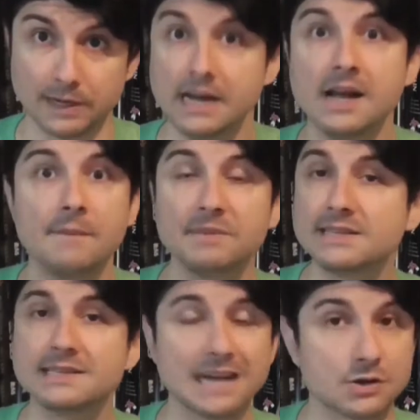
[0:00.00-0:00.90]
But
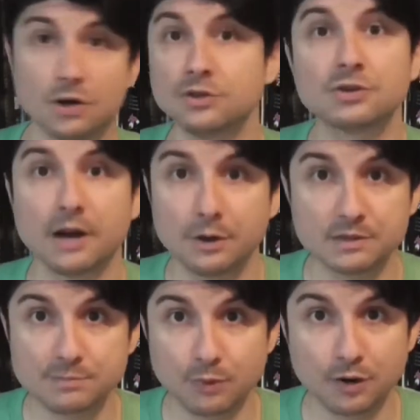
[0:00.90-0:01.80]
this is how Ghost Rider
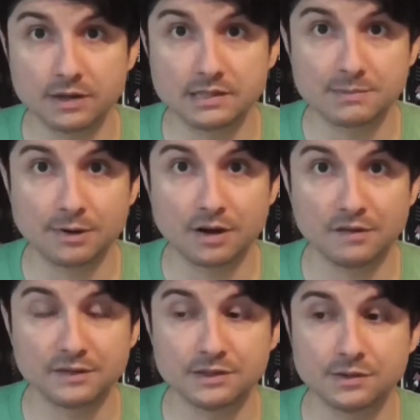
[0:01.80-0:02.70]
was born and spun
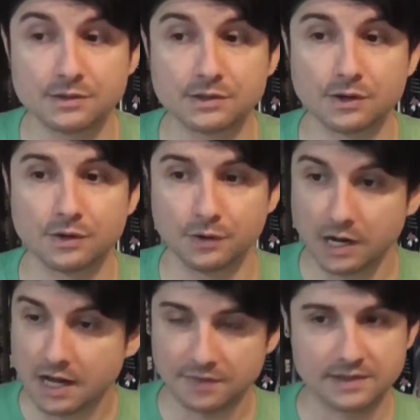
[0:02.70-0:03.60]
off into his own.